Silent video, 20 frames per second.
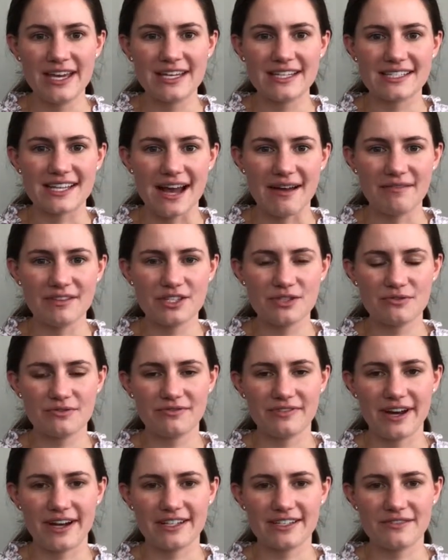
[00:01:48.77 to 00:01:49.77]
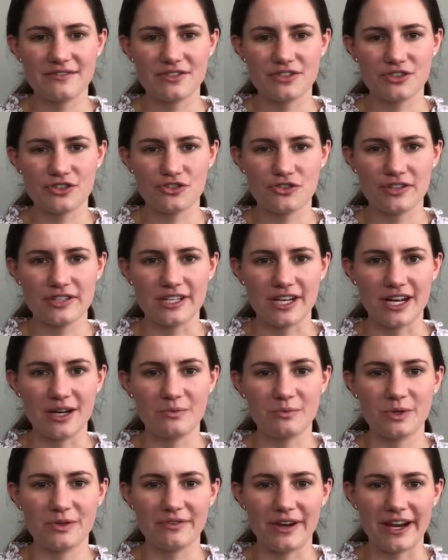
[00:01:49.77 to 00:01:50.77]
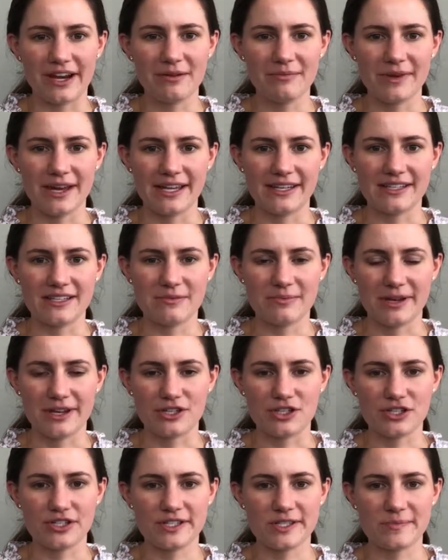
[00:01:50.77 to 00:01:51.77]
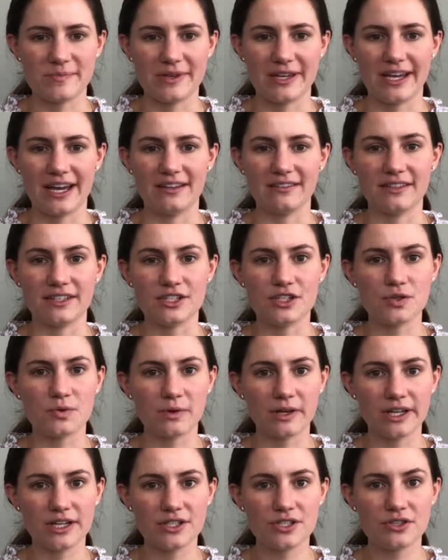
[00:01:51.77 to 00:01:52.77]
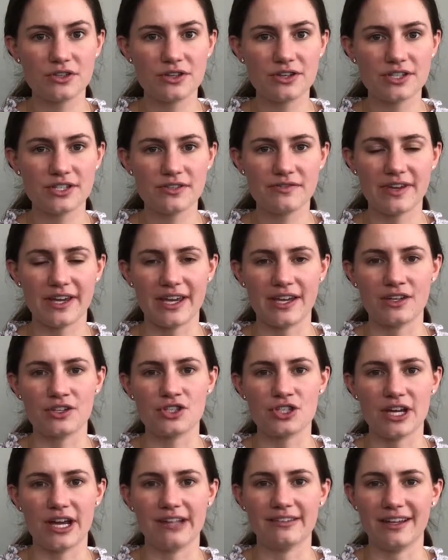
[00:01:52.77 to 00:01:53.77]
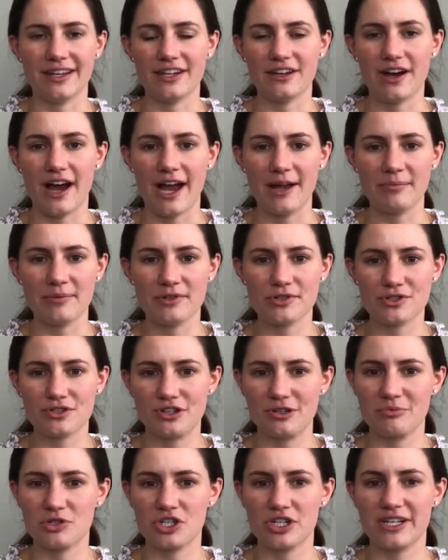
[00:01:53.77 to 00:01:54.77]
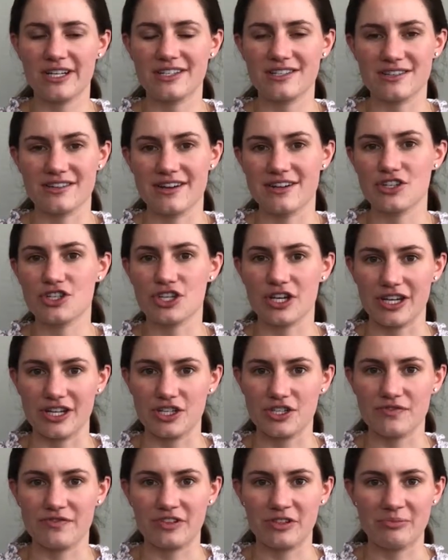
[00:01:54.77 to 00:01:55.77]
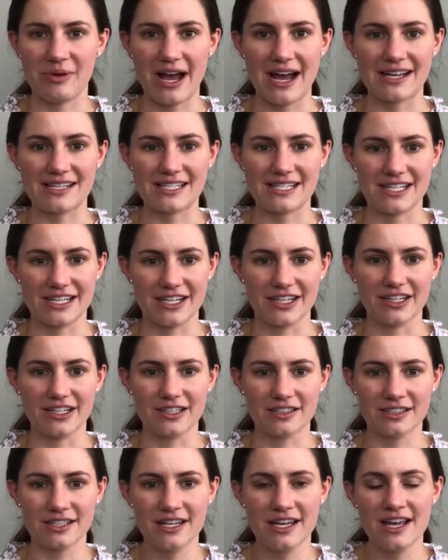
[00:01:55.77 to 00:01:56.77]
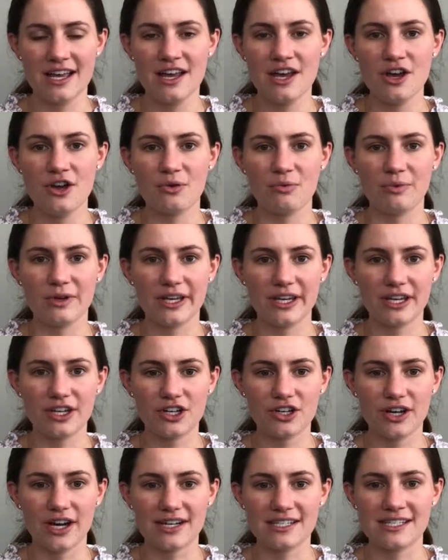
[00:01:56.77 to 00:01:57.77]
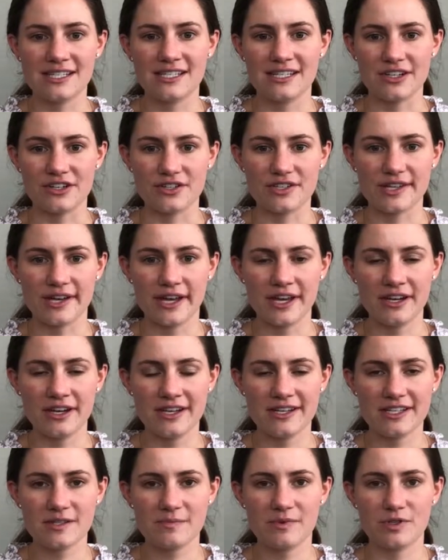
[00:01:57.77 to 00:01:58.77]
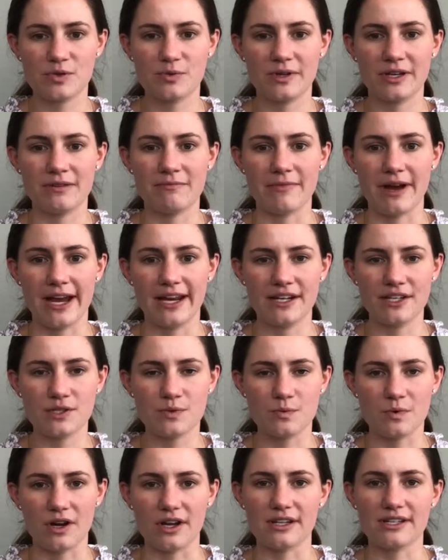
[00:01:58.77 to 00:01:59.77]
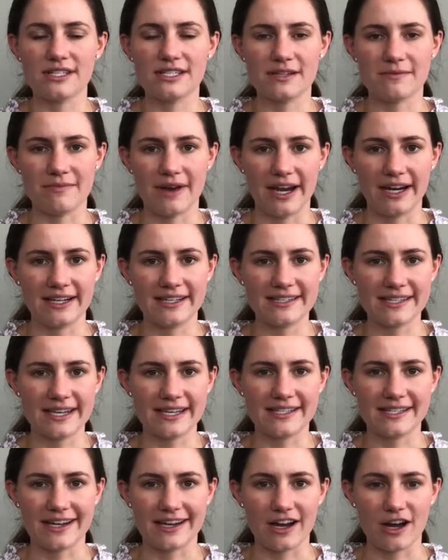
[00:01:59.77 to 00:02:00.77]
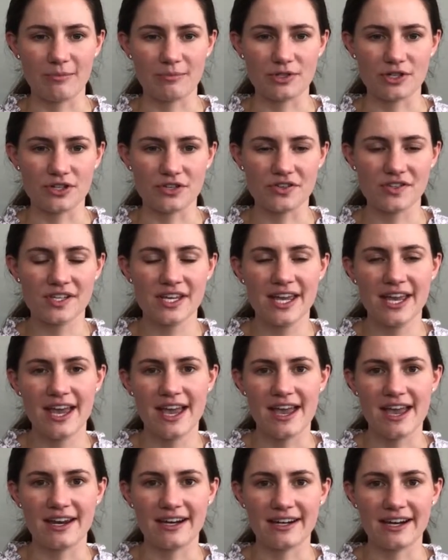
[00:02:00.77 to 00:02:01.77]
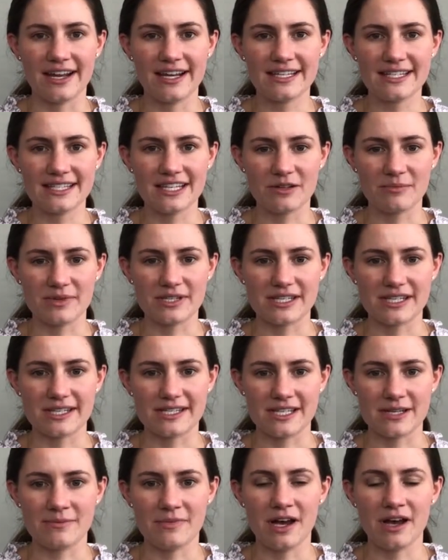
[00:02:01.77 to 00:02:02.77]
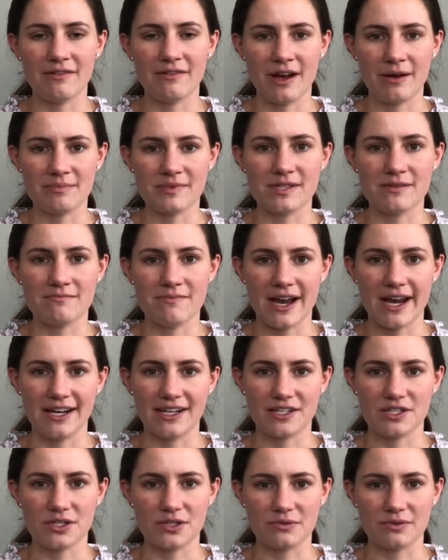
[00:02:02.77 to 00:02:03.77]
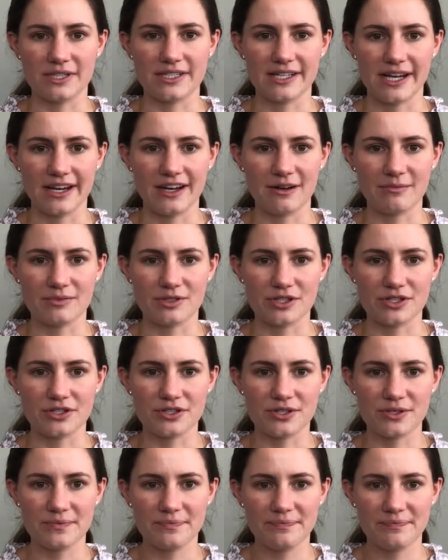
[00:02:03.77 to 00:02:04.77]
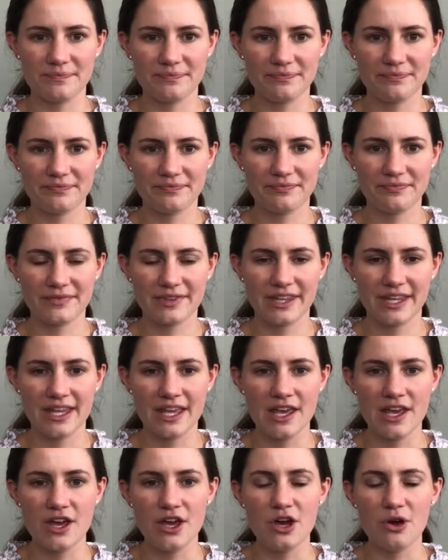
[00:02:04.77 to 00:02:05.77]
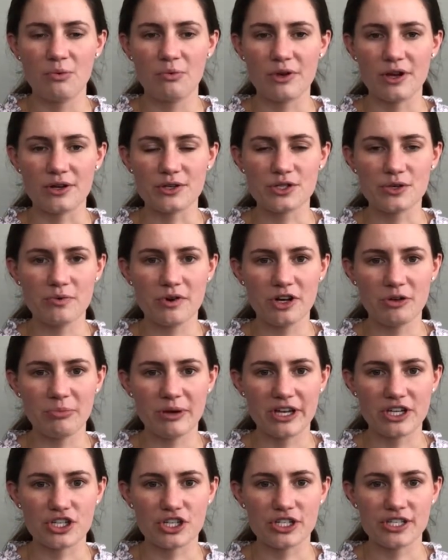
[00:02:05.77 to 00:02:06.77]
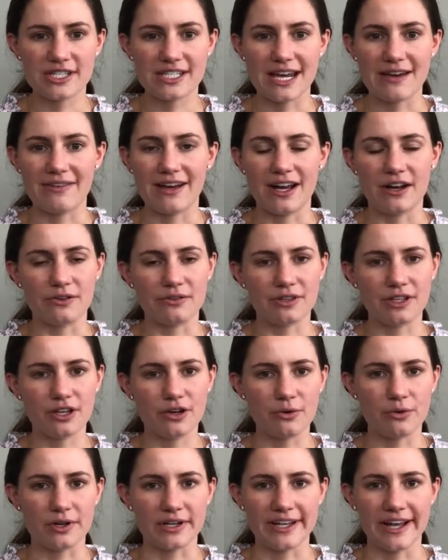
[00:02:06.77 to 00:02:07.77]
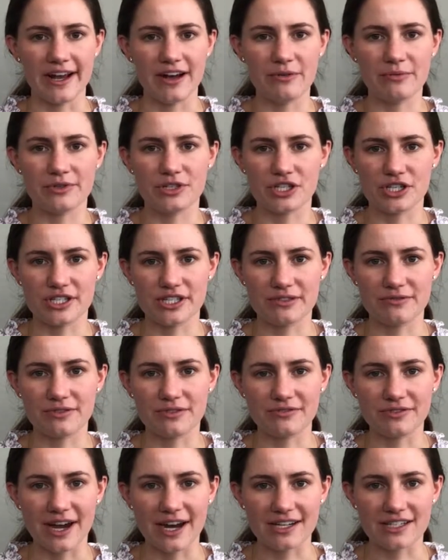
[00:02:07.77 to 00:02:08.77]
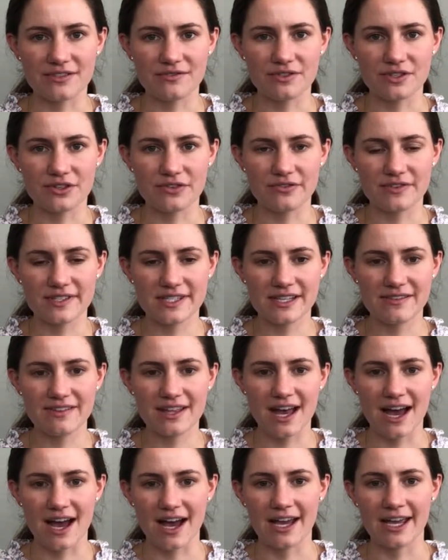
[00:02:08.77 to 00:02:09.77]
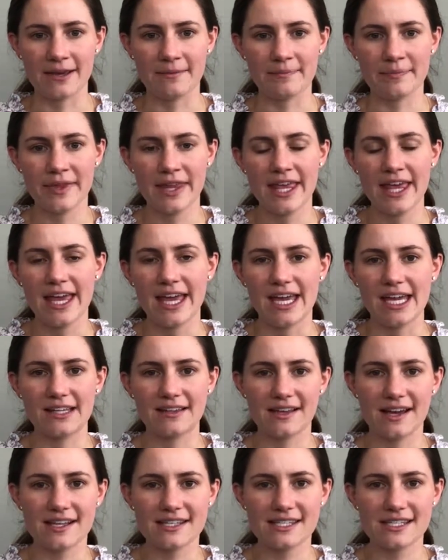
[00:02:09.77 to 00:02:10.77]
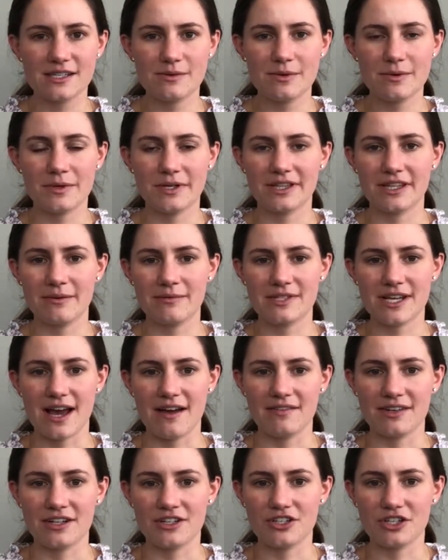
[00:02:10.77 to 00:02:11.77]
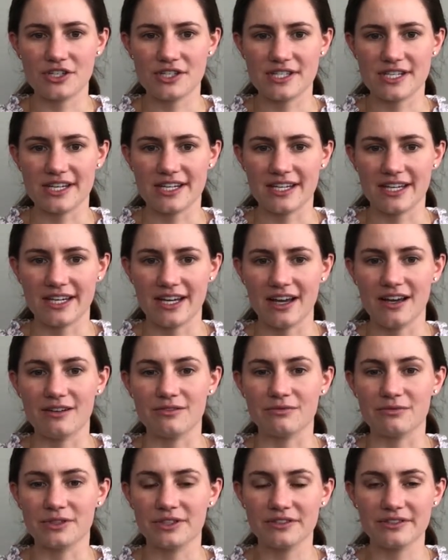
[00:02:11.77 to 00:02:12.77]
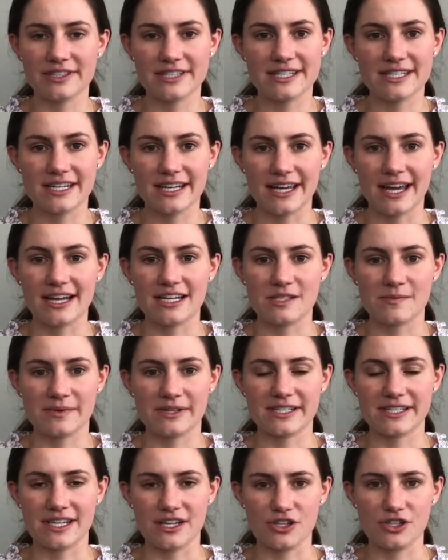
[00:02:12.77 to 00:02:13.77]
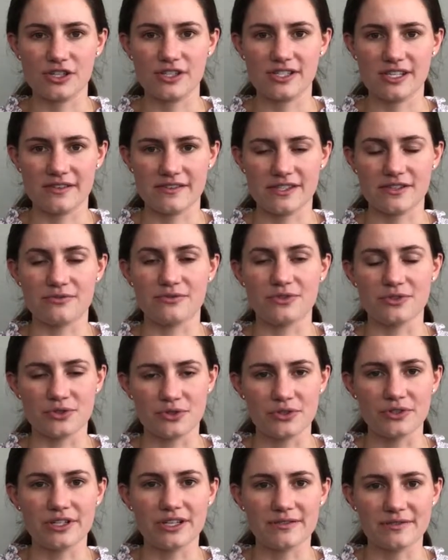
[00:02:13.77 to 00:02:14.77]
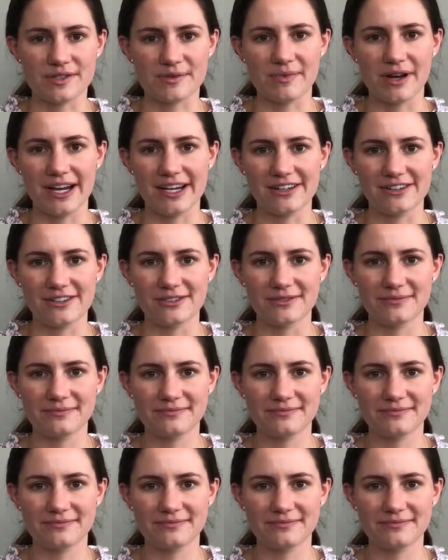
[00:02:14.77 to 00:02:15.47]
To have this refractive surgery done, we recommend the patients being at least 22 years of age and that your eye prescription has not changed for the past year. We can correct nearsightedness between -1 to -8 diopters and an astigmatism up to -3 diopters. We also want our patients to have a healthy cornea, which is the refractive surface of the eye. And lastly, we want them to have an understanding of realistic expectations as a result of SMILE.